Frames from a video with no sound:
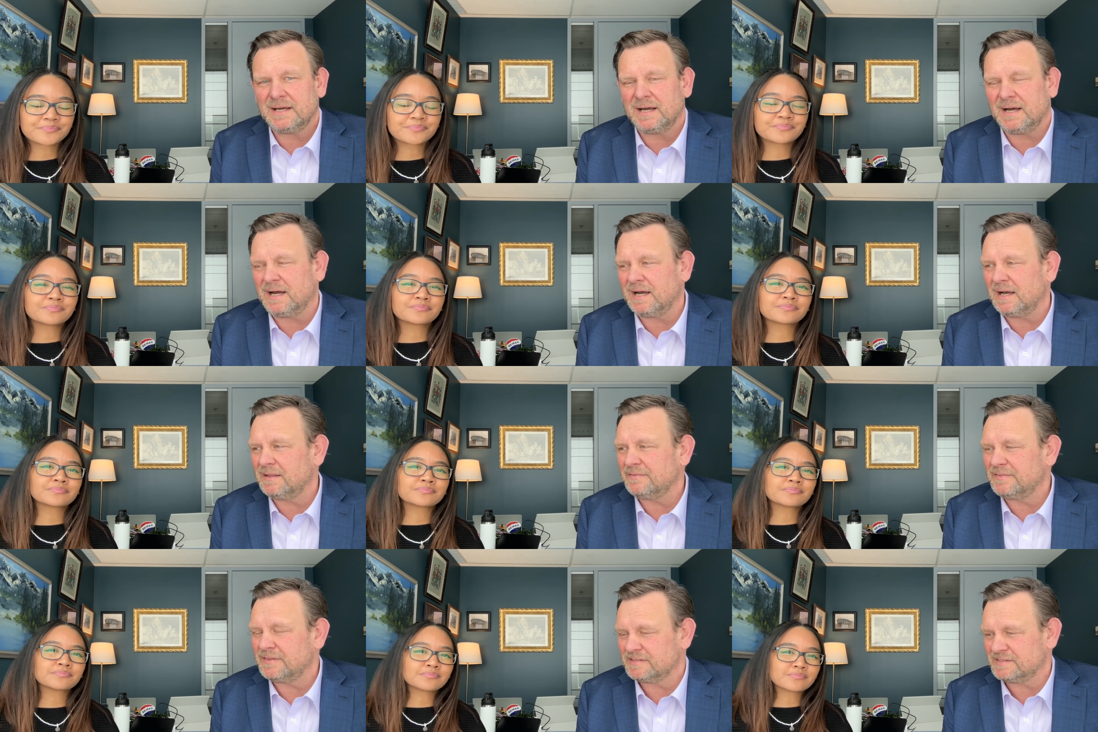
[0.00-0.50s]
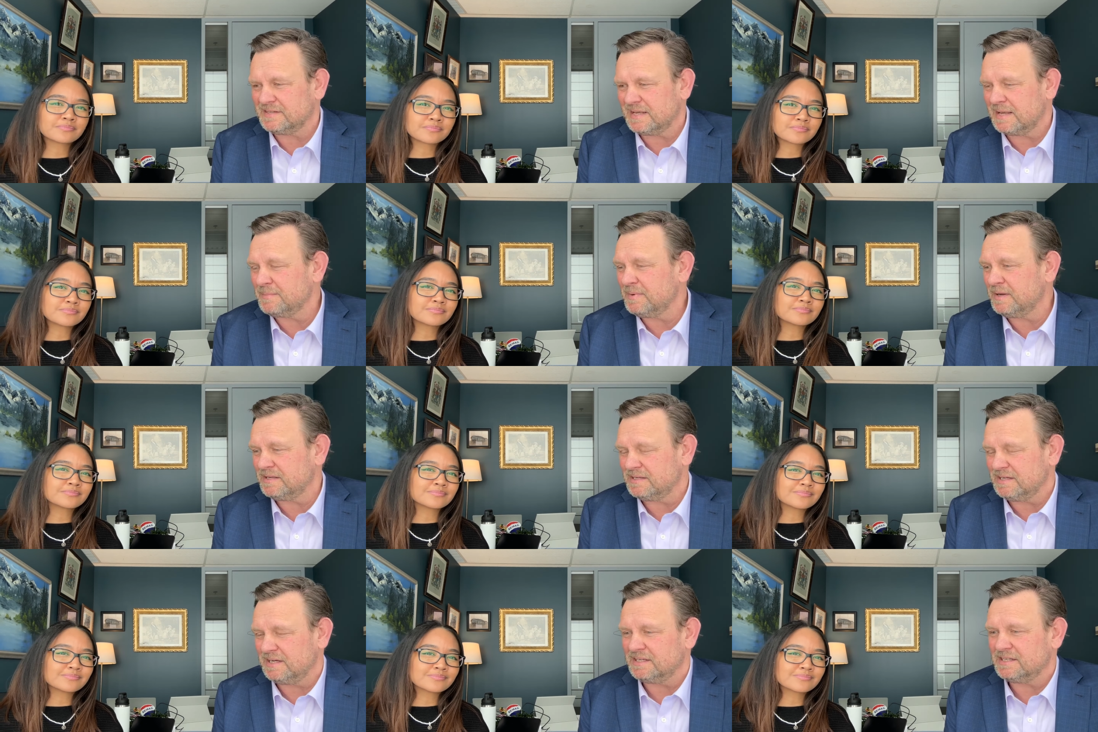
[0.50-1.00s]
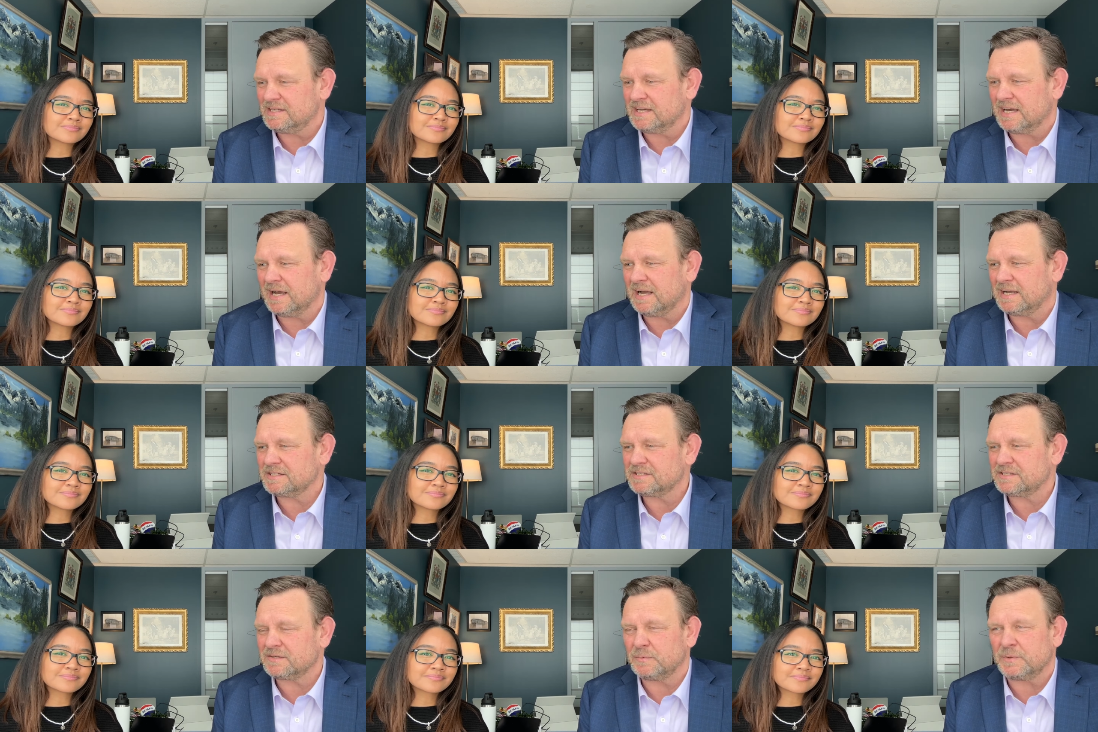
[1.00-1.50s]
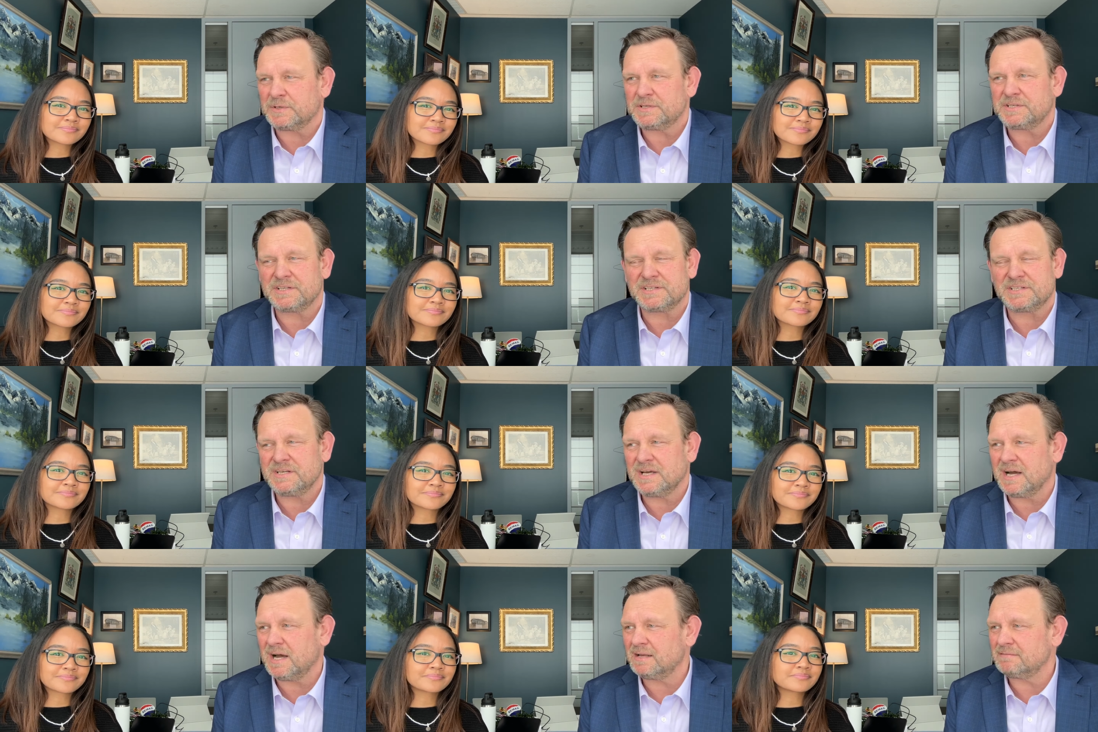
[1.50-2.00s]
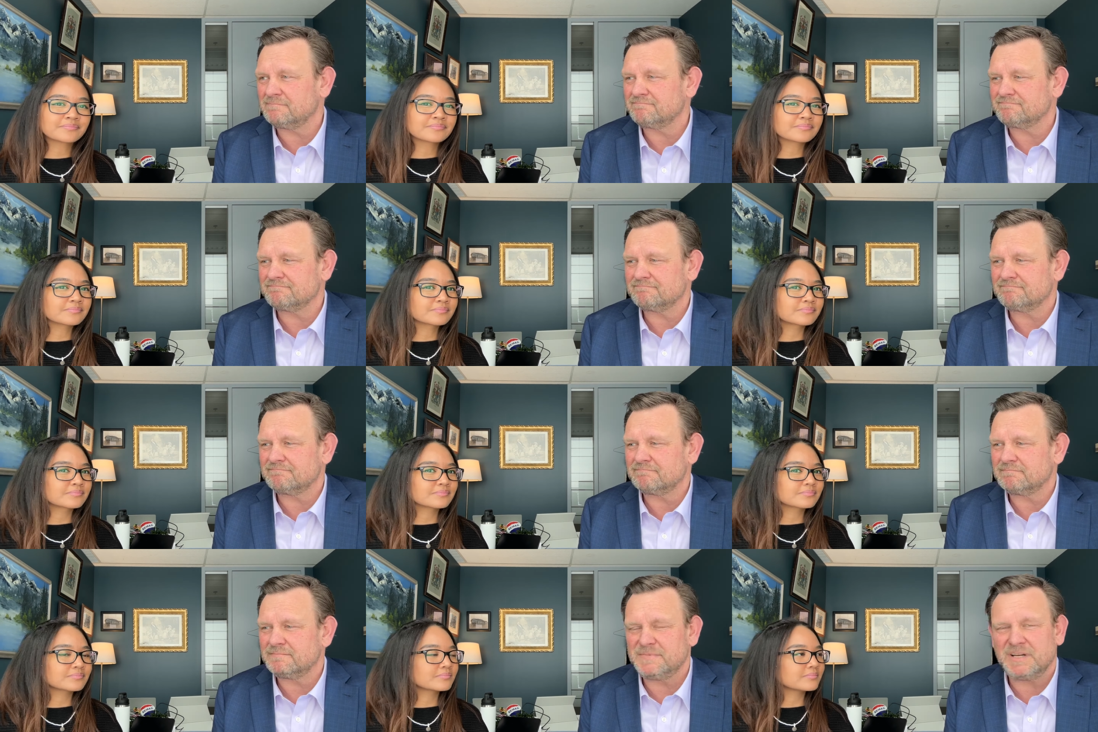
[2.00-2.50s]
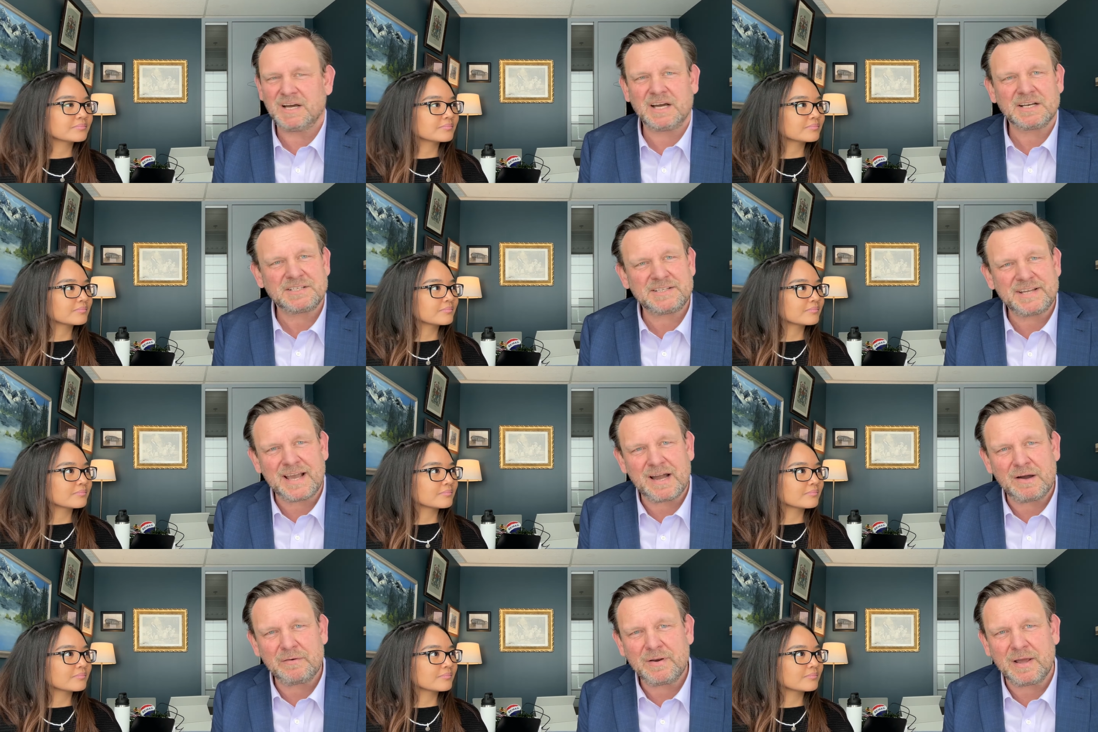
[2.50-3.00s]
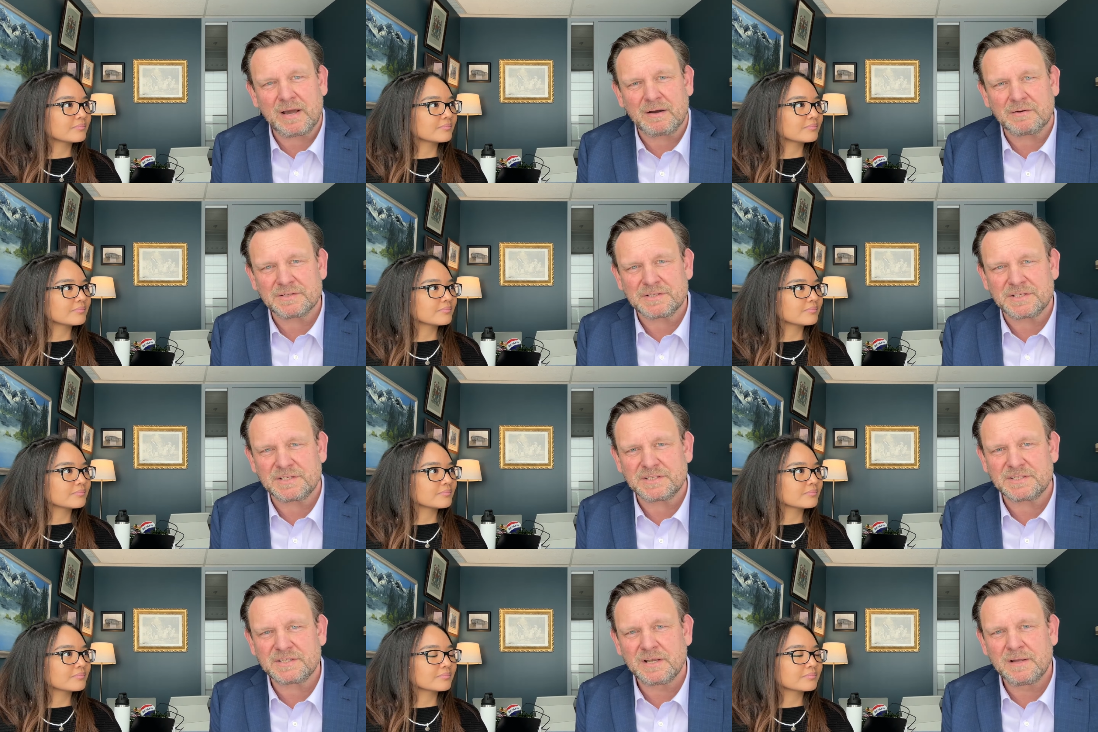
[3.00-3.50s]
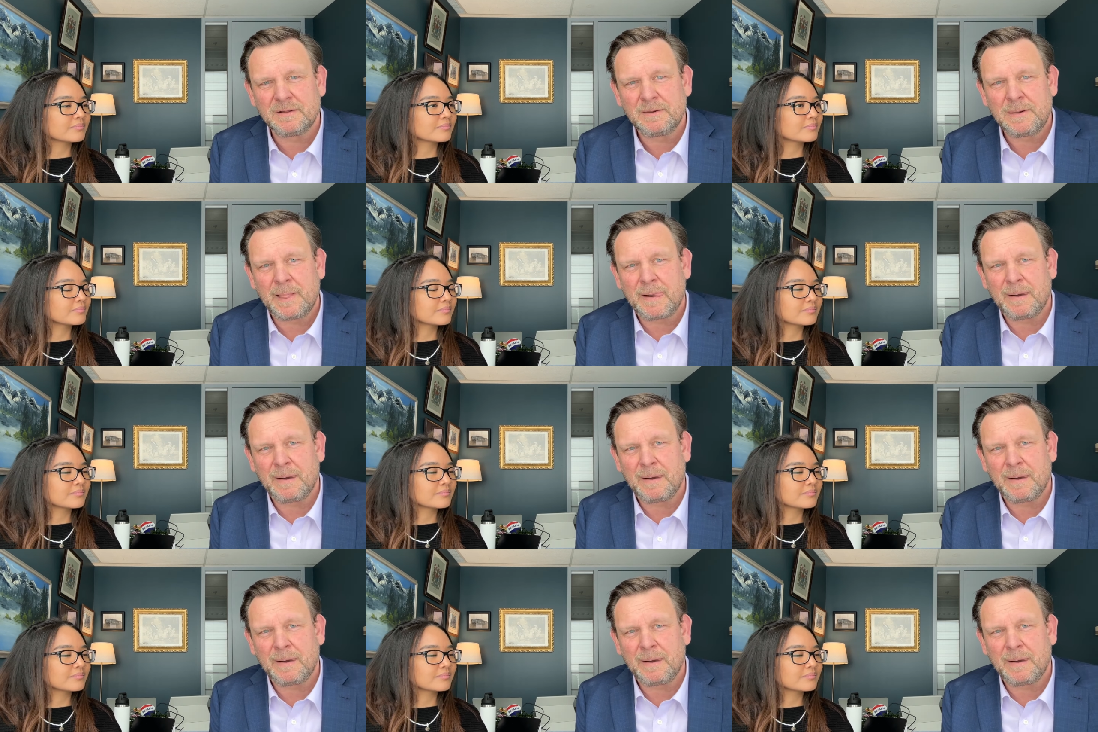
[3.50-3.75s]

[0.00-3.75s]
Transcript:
Speaker 1: The semi-detached, which is not townhouses,